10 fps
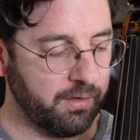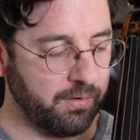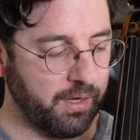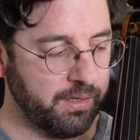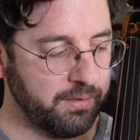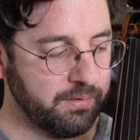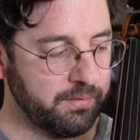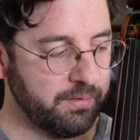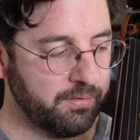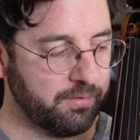Okay,
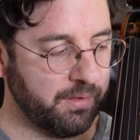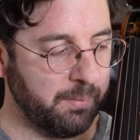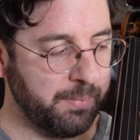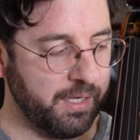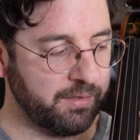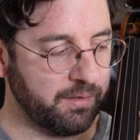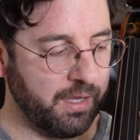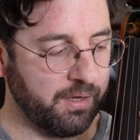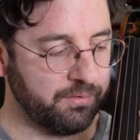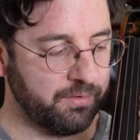so that bend
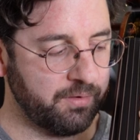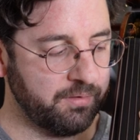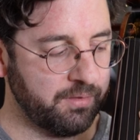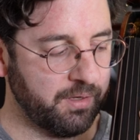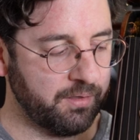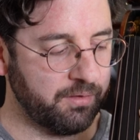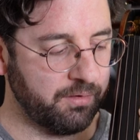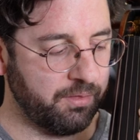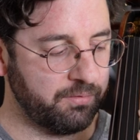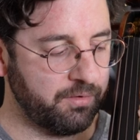allows the
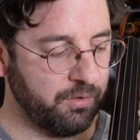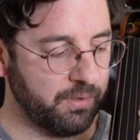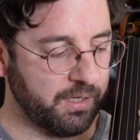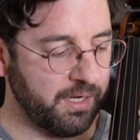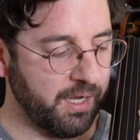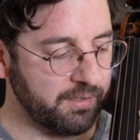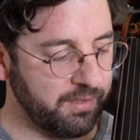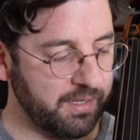other two to connect,